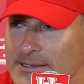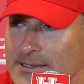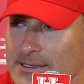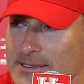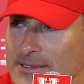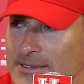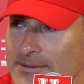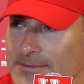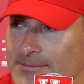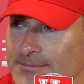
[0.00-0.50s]

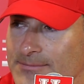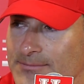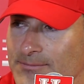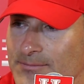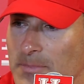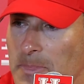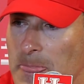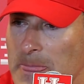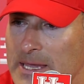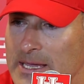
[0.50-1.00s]
uh,
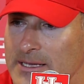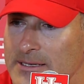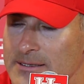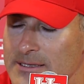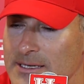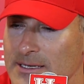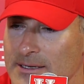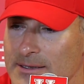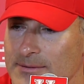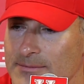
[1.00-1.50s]
and
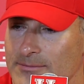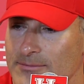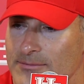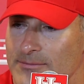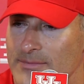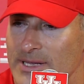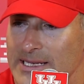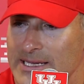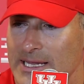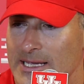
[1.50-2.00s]
uh,
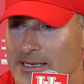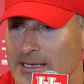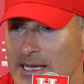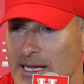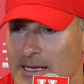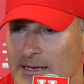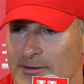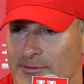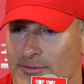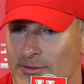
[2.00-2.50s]
and getting
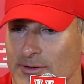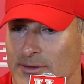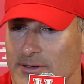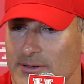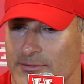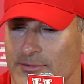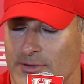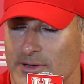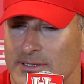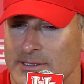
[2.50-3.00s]
on it for the
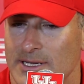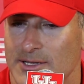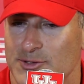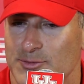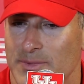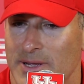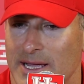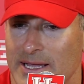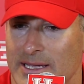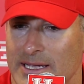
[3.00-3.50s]
for the
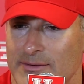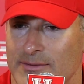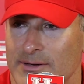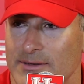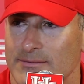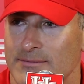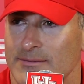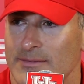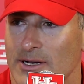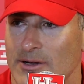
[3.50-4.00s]
touchback,
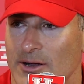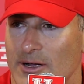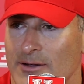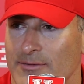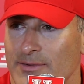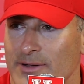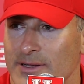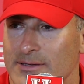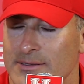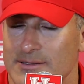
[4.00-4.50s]
giving our
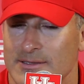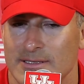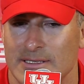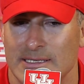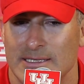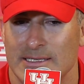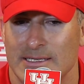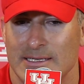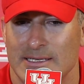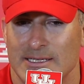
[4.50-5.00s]
offense
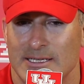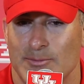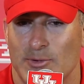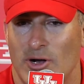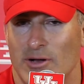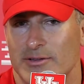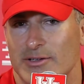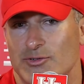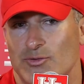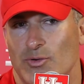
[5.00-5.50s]
the
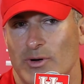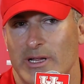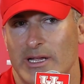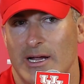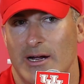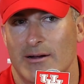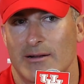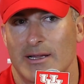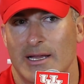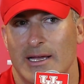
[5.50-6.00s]
ball at the 20
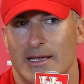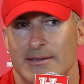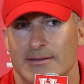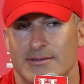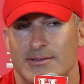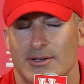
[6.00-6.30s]
yard line.